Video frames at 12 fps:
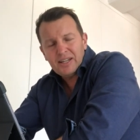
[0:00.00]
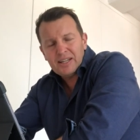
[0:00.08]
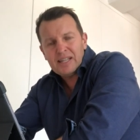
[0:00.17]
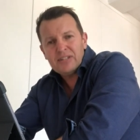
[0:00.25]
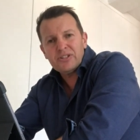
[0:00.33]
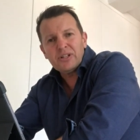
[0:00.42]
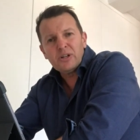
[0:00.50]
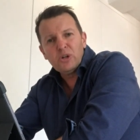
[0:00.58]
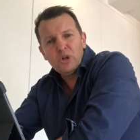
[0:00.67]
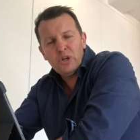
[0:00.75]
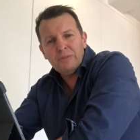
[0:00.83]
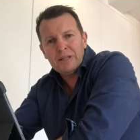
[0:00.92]
against a
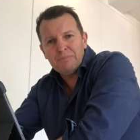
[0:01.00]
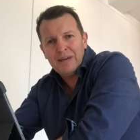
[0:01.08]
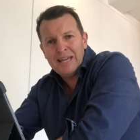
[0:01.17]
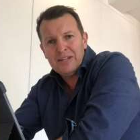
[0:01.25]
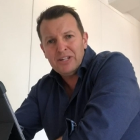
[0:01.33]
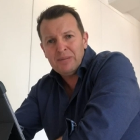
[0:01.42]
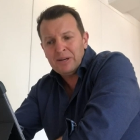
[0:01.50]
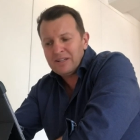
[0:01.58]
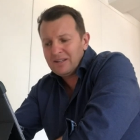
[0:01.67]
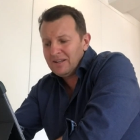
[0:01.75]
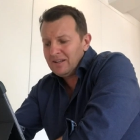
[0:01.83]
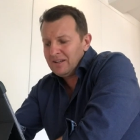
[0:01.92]
looming
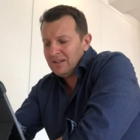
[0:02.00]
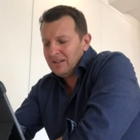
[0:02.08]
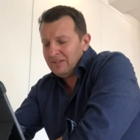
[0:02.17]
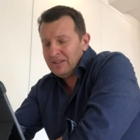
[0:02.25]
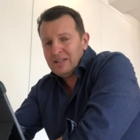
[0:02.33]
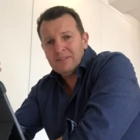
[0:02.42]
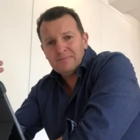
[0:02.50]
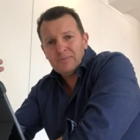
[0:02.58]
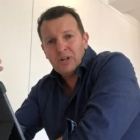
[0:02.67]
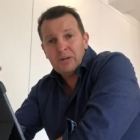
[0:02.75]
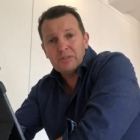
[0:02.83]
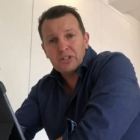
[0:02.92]
pandemic,
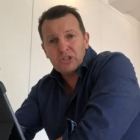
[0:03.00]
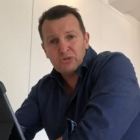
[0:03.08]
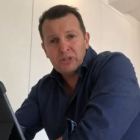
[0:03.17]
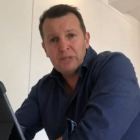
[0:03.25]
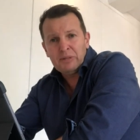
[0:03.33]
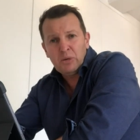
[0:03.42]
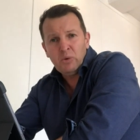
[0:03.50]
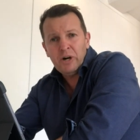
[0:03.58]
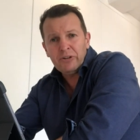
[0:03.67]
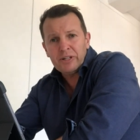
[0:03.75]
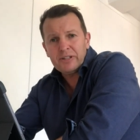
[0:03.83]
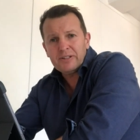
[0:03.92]
then I'm extremely
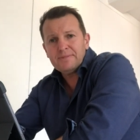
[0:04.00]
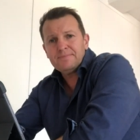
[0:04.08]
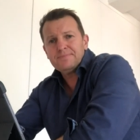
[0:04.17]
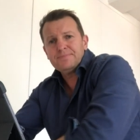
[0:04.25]
worried.